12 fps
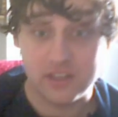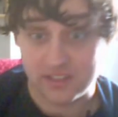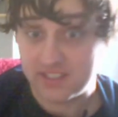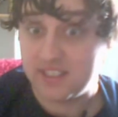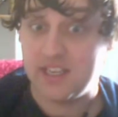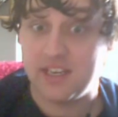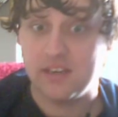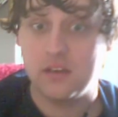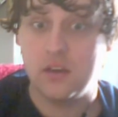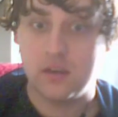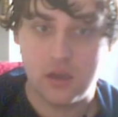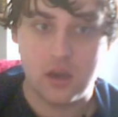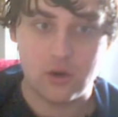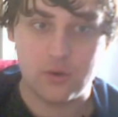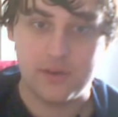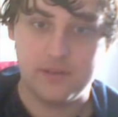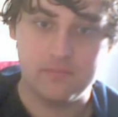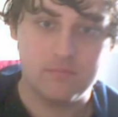scene
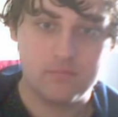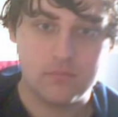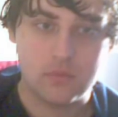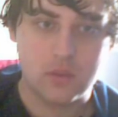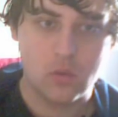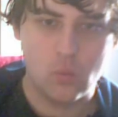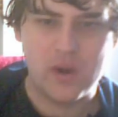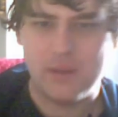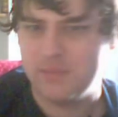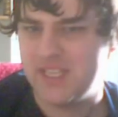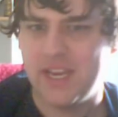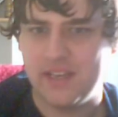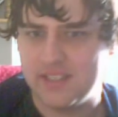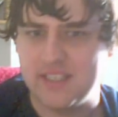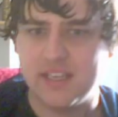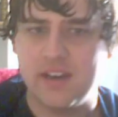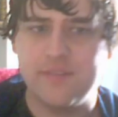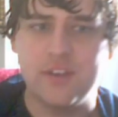occurring. When I'm saying
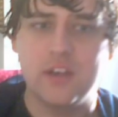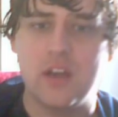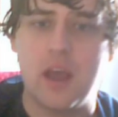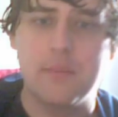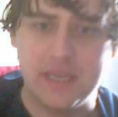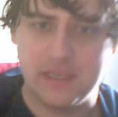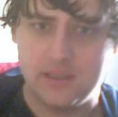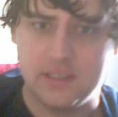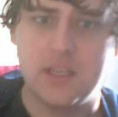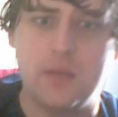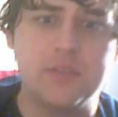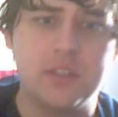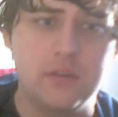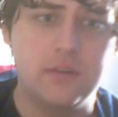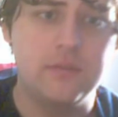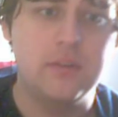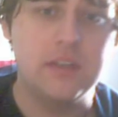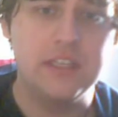significant, I mean in terms
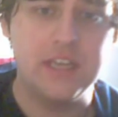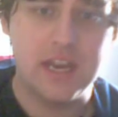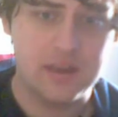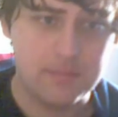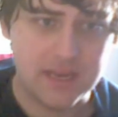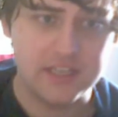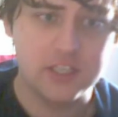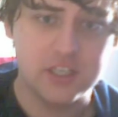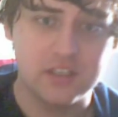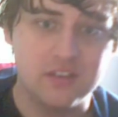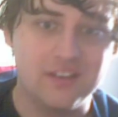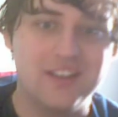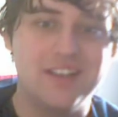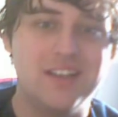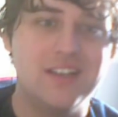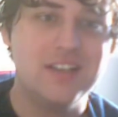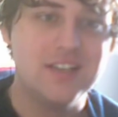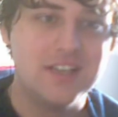of the animation.
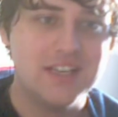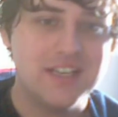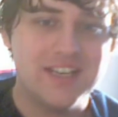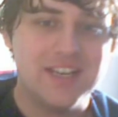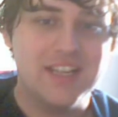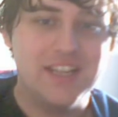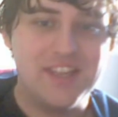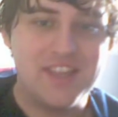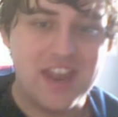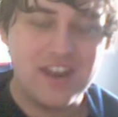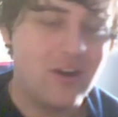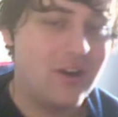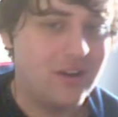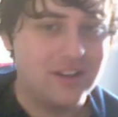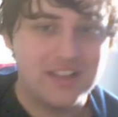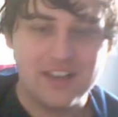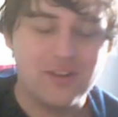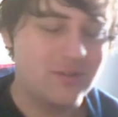They
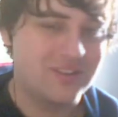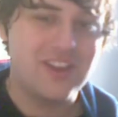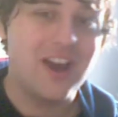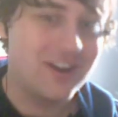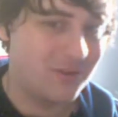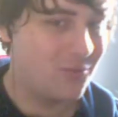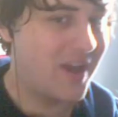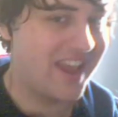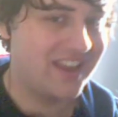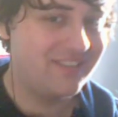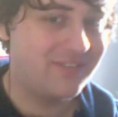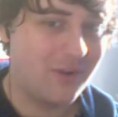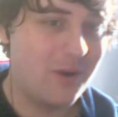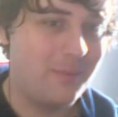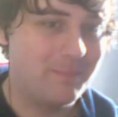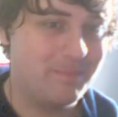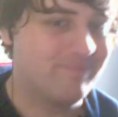don't cut away from